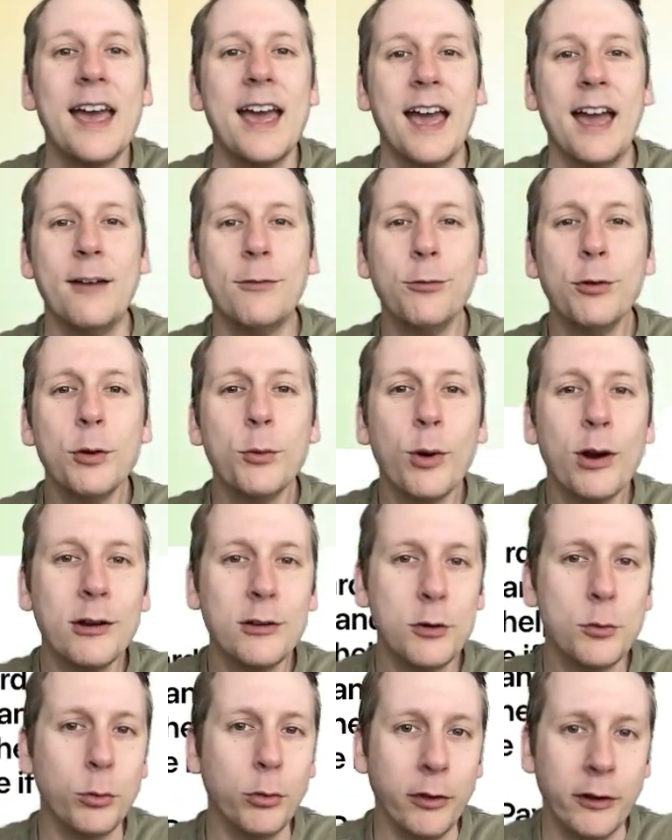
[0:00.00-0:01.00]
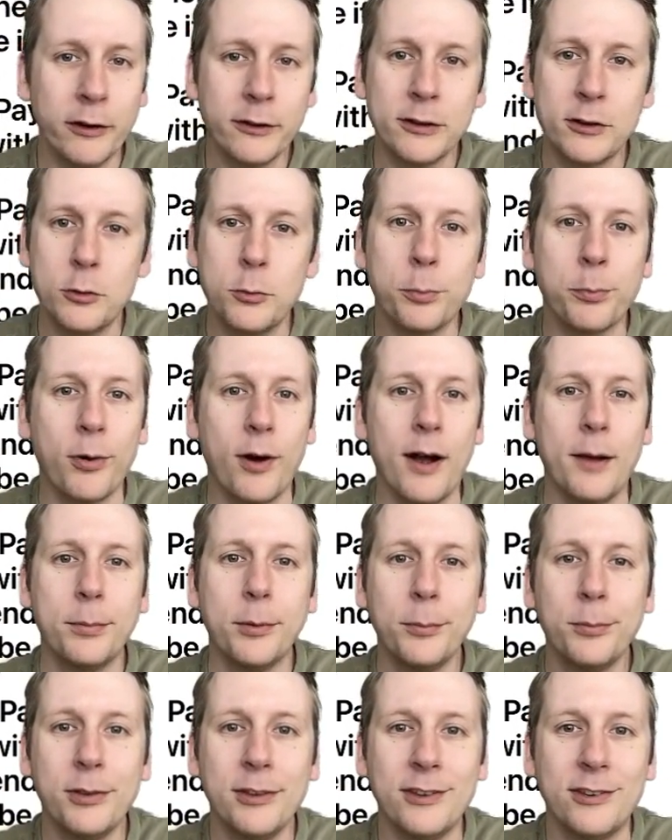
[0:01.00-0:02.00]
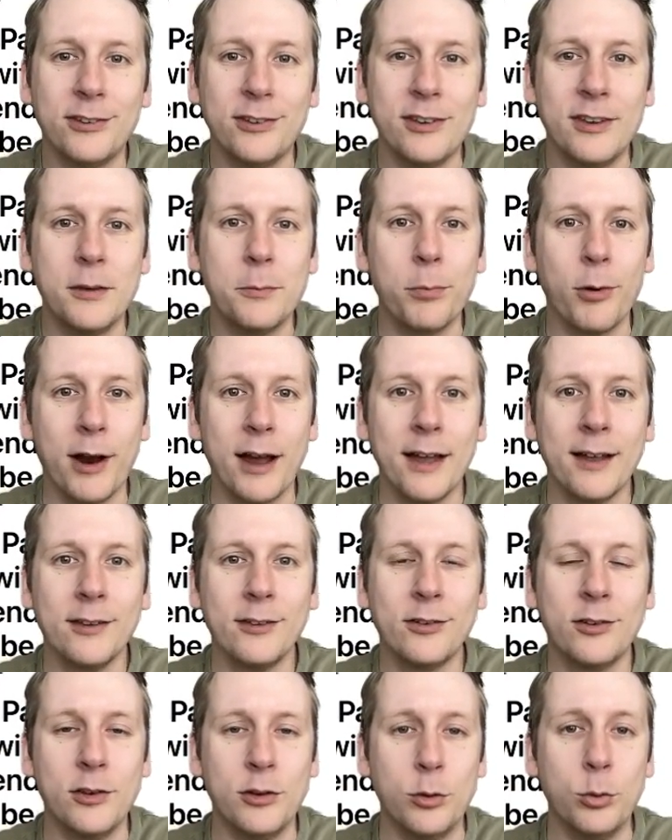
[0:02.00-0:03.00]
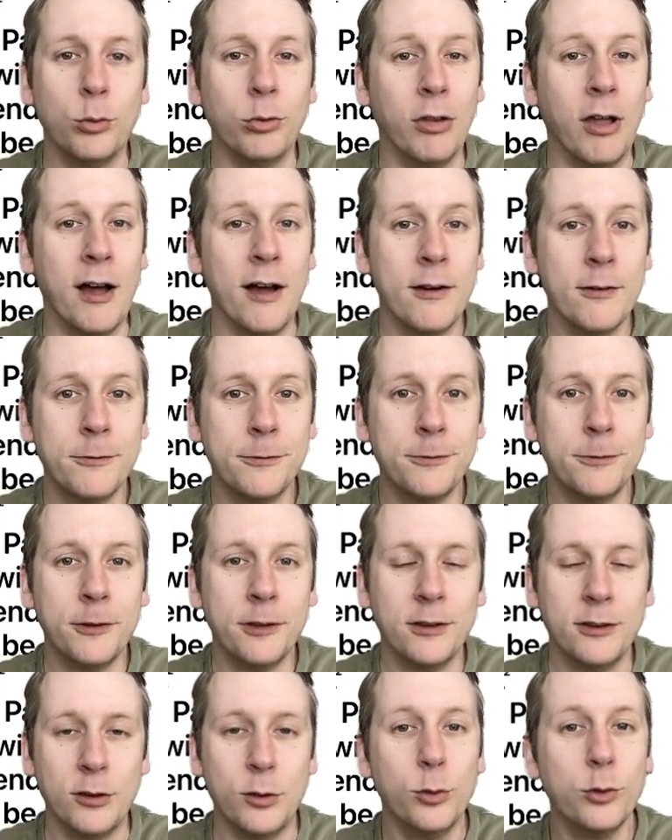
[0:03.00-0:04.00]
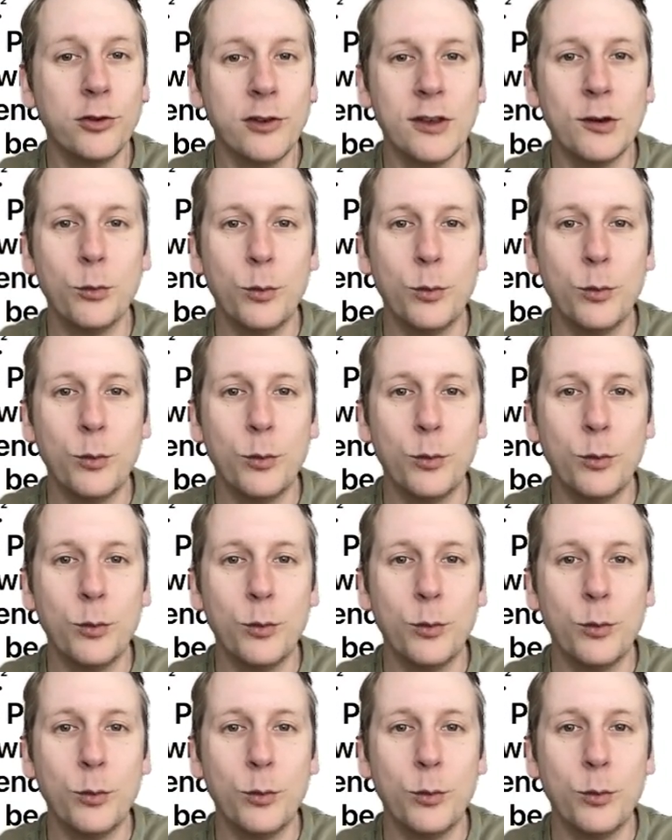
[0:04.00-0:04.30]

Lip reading: everywhere you look, you probably see brands you love using